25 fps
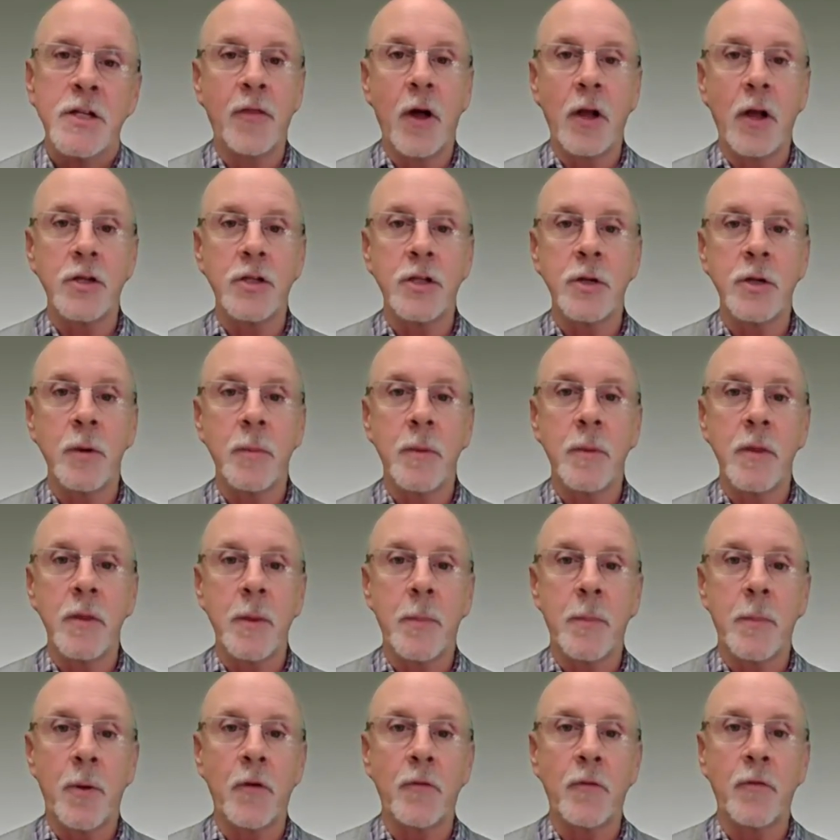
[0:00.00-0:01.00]
And I thought she
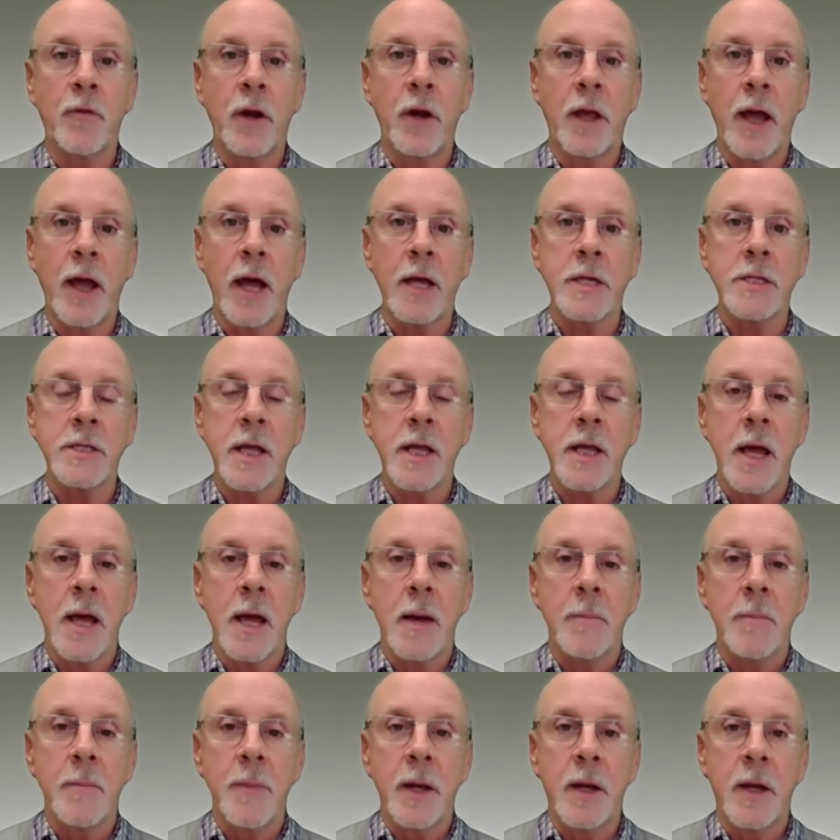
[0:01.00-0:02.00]
would be the perfect
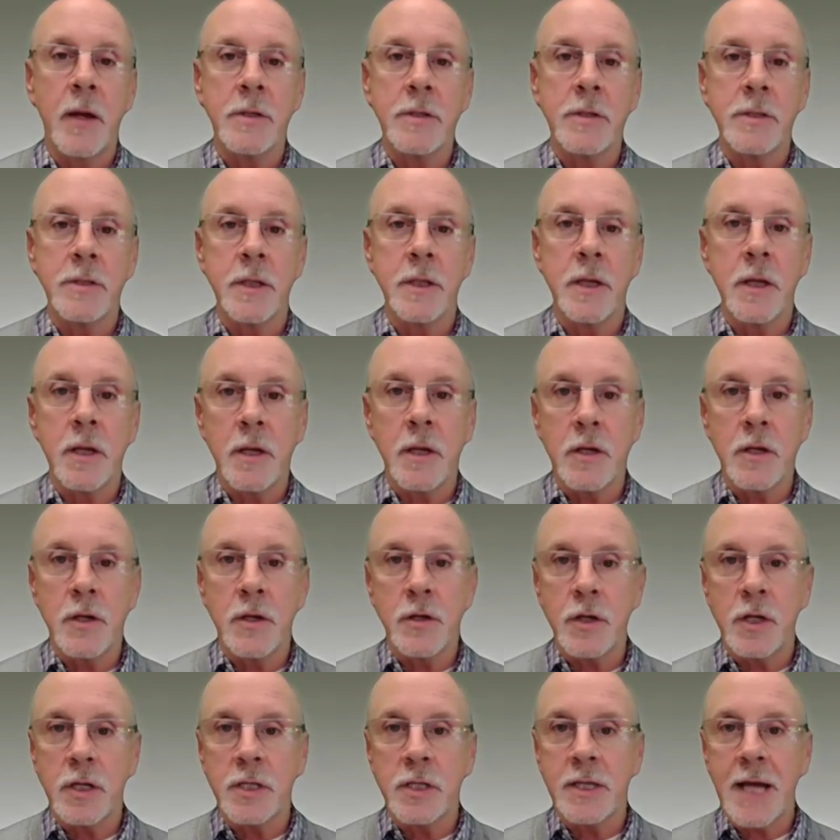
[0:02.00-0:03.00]
guest because
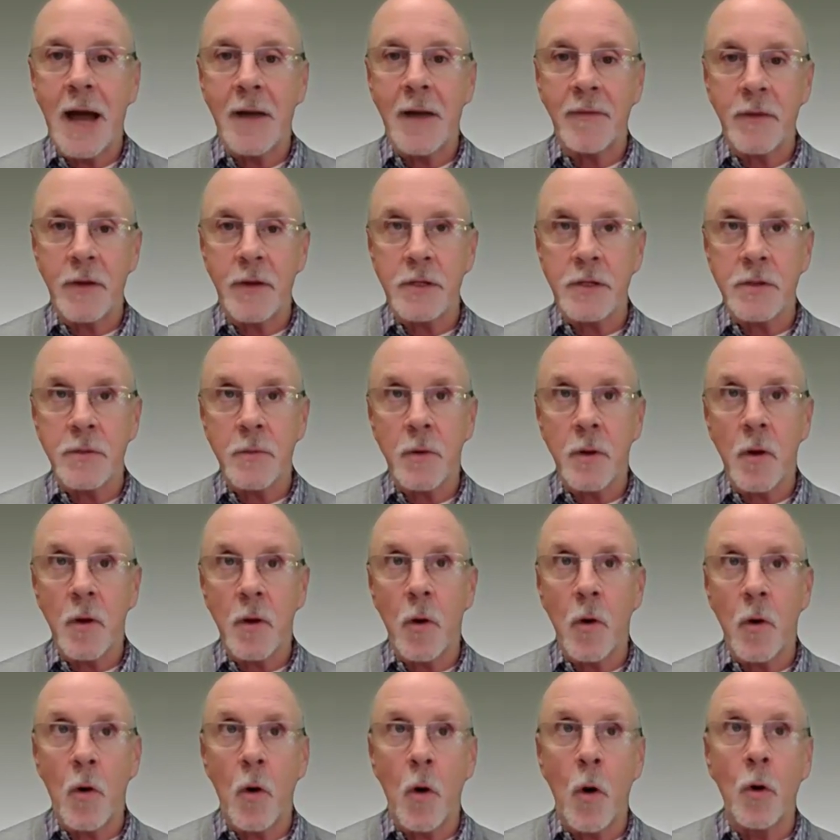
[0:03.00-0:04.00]
she's got this
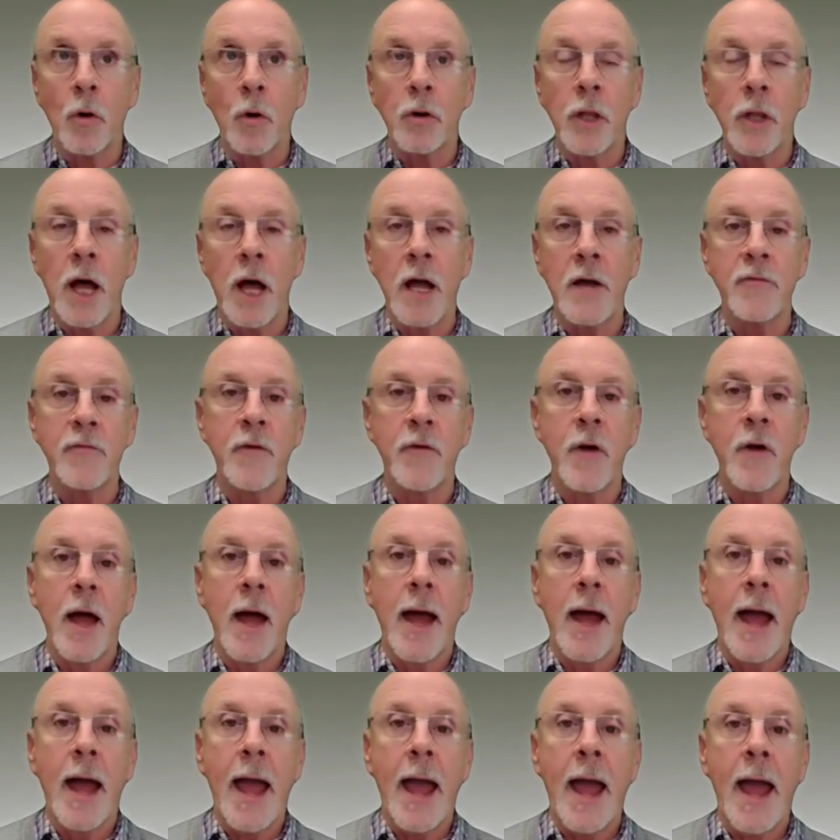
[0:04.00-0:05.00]
whole
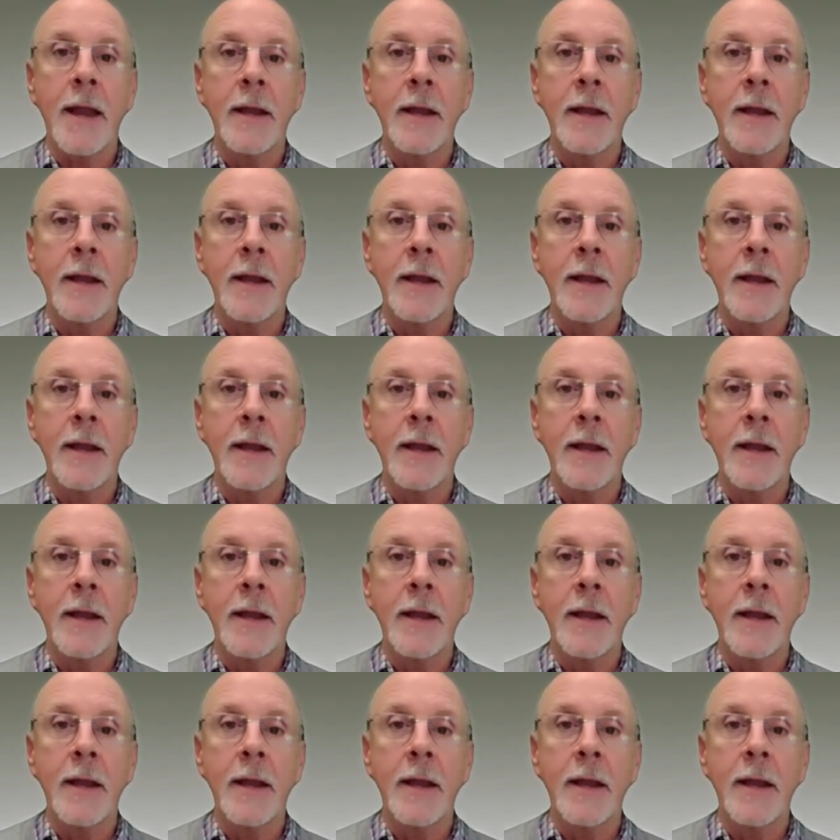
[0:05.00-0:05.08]
life.